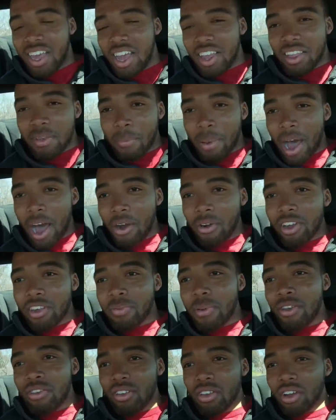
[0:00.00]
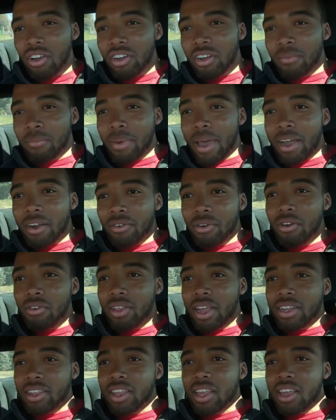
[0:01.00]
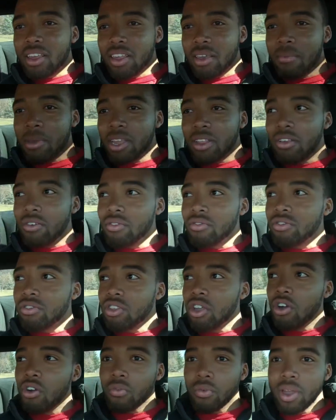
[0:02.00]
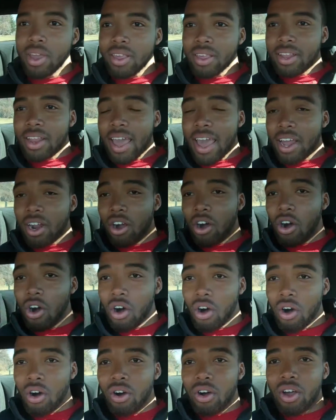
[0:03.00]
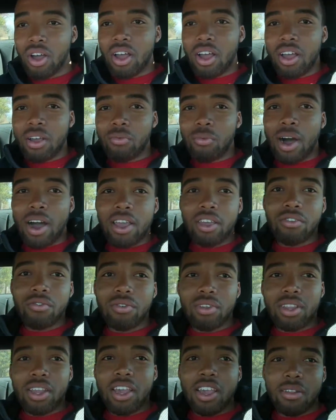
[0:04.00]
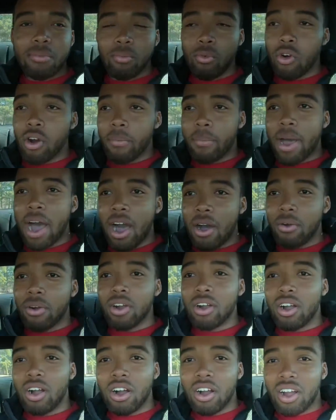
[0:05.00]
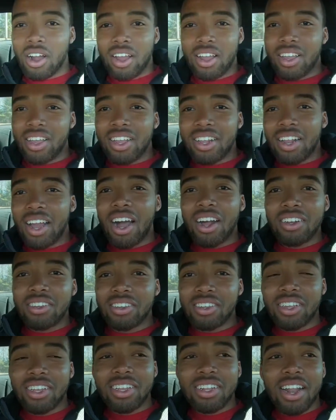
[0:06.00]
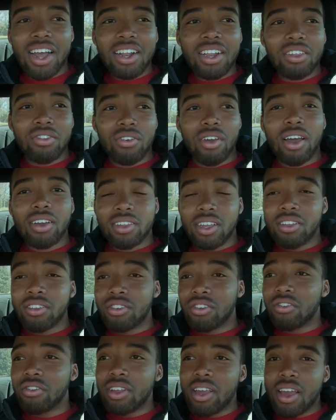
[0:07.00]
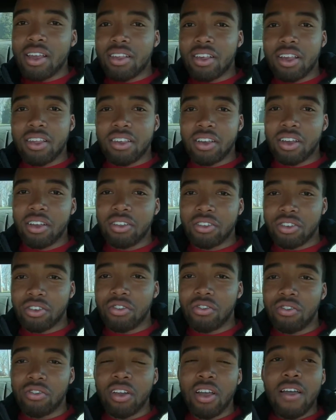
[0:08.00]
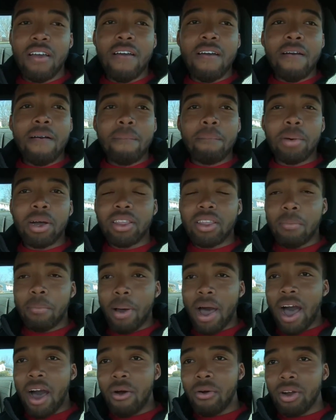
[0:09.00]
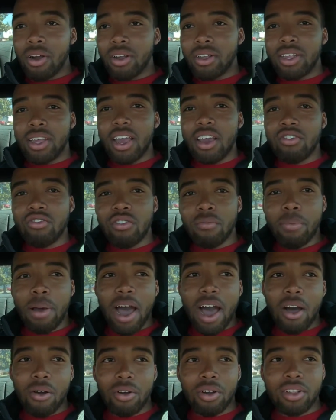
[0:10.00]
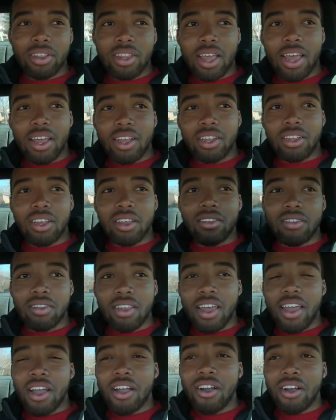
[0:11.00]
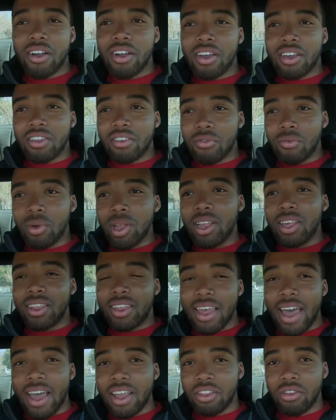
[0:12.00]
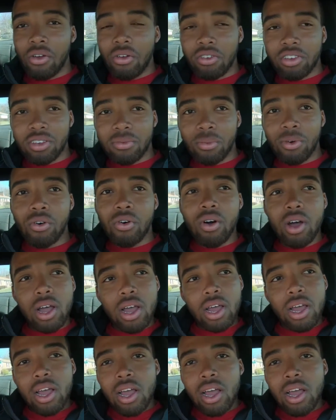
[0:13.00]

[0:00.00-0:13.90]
Yeah, the power, especially on a back road like this, I mean, there's no reason at all why you would need more power. And honestly, the 93 Octane tune, yes, it's a good tune, but the power, the extra power that is there, is it really that noticeable